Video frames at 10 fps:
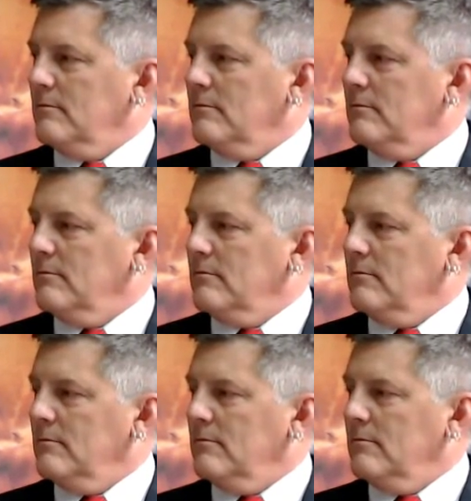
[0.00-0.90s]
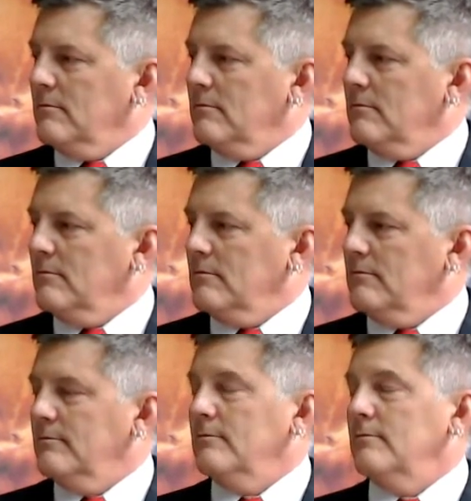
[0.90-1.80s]

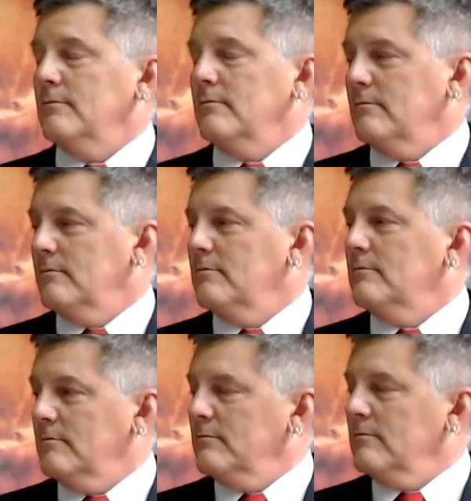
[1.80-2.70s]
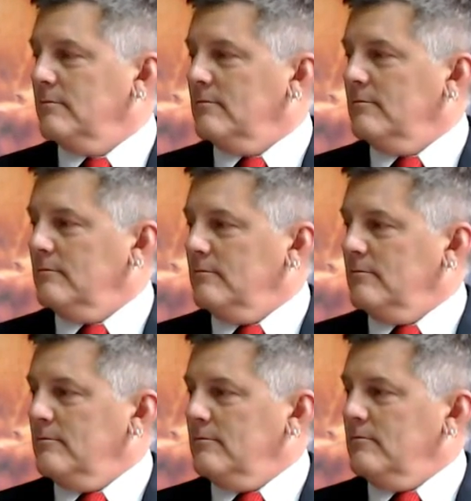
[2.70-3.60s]

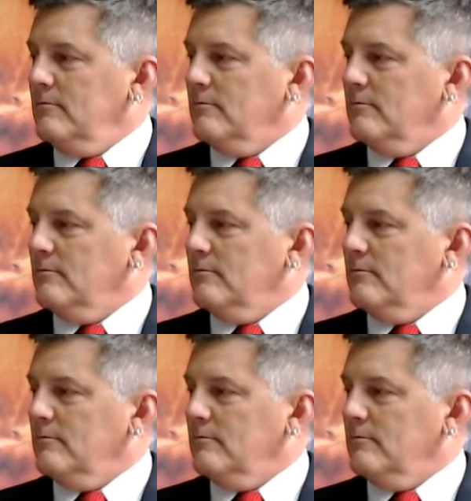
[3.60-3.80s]
This person isn't speaking.